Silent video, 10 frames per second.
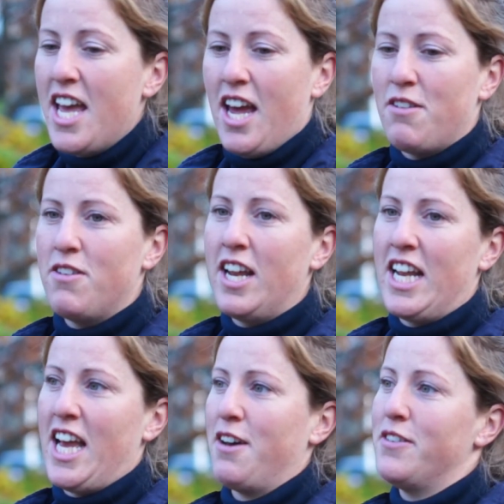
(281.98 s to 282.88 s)
and
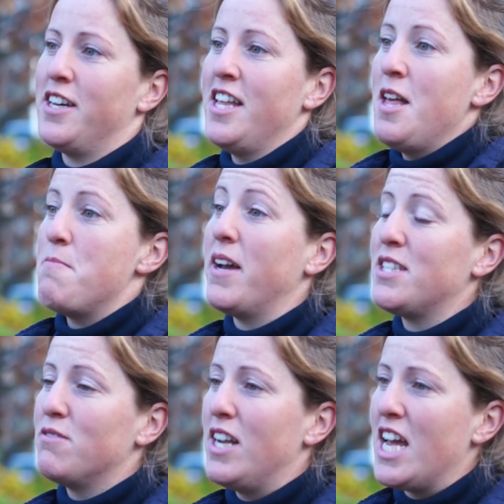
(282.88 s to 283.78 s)
really have a
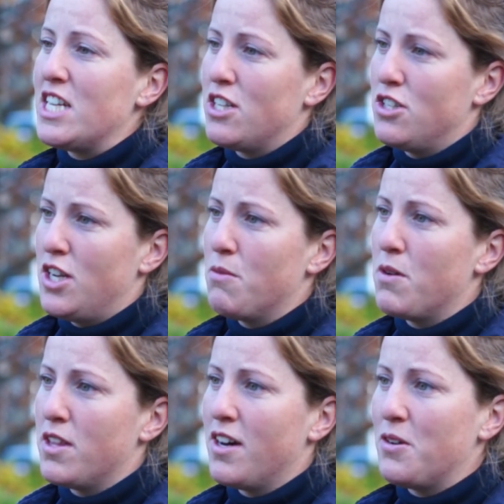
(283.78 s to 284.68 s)
better relationship
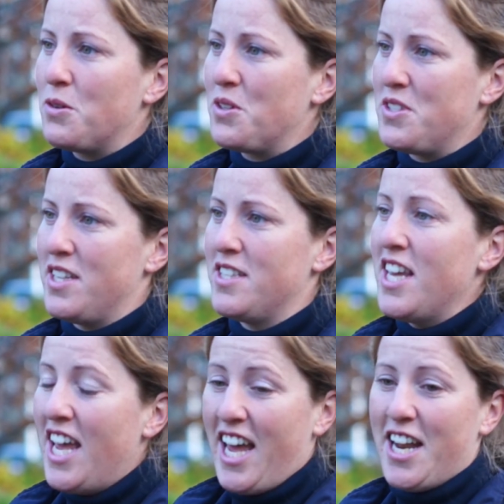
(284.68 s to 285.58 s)
with our horses,
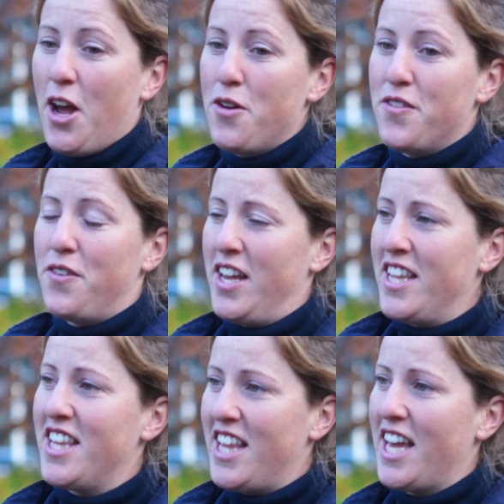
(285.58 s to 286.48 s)
and hopefully
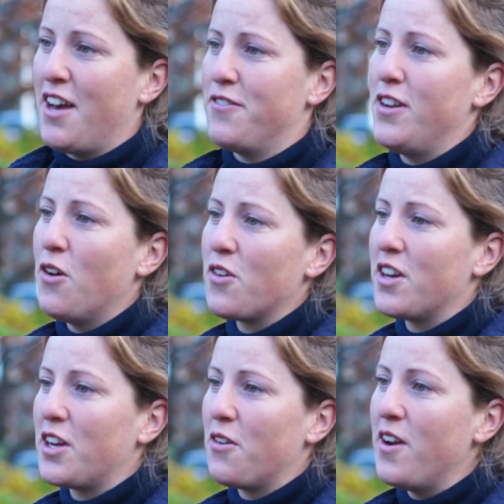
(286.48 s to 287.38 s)
that they have a
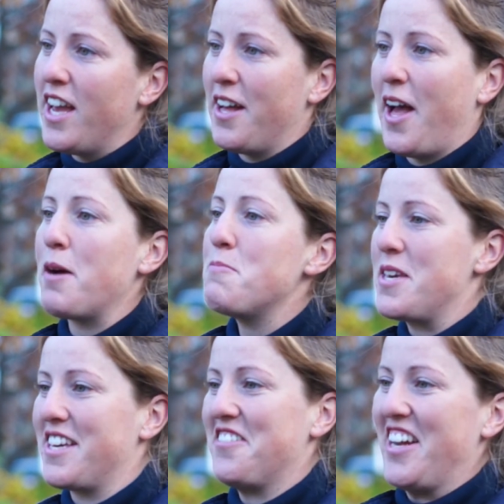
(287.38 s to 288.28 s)
longer career,
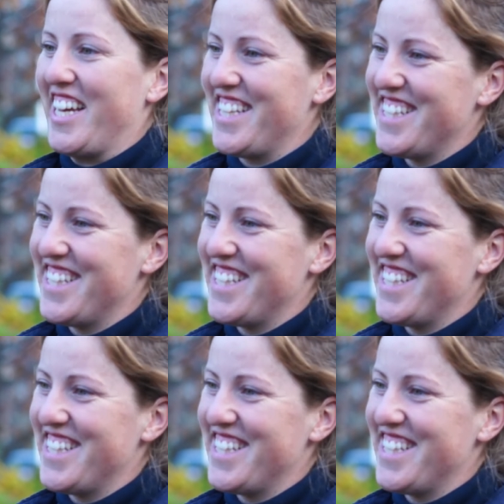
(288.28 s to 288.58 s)
happy career.